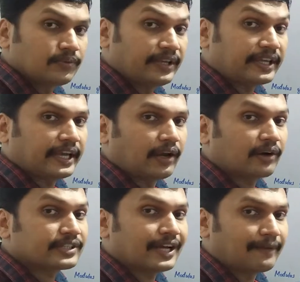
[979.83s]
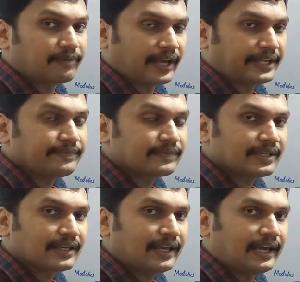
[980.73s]
We cannot apply
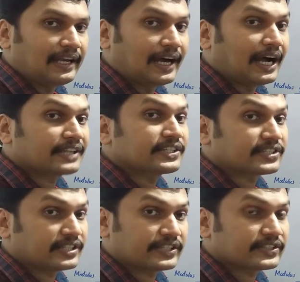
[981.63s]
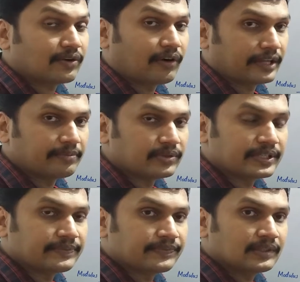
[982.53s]
a large stress on a
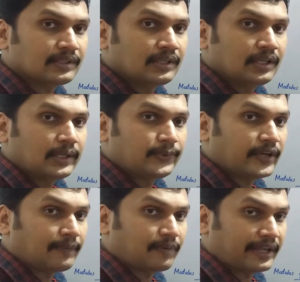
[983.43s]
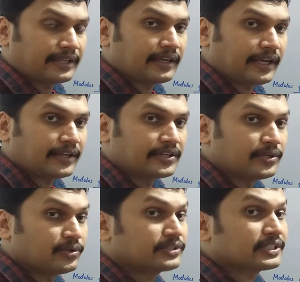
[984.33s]
body. If you are applying a
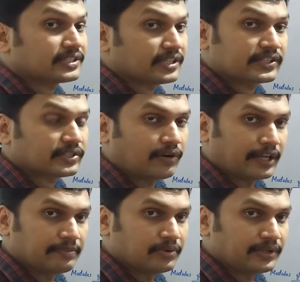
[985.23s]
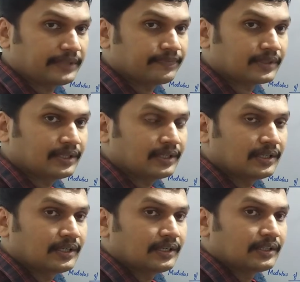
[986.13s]
huge stress on a body,
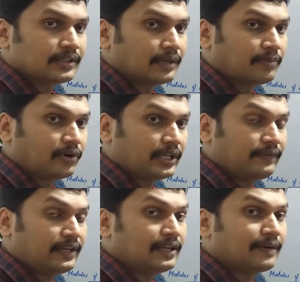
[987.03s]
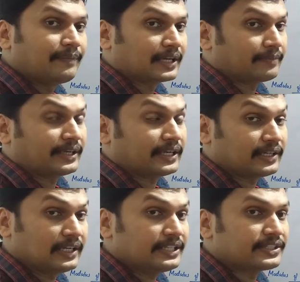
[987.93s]
the body will
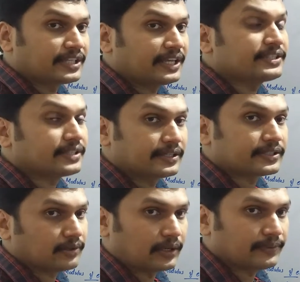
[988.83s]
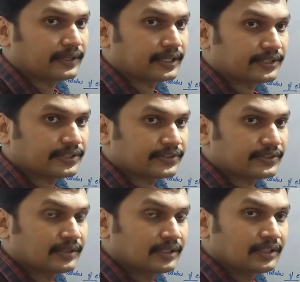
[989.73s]
permanently change its
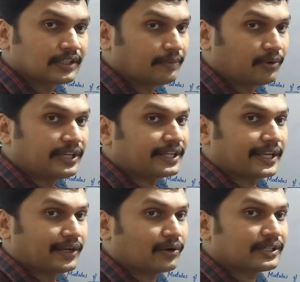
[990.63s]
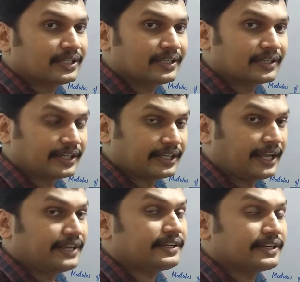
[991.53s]
configurations. The body cannot
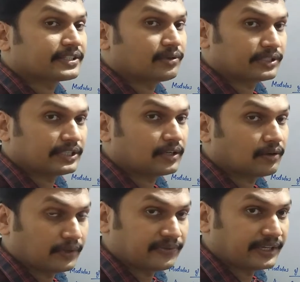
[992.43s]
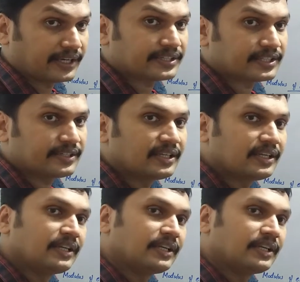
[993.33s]
regain its original configuration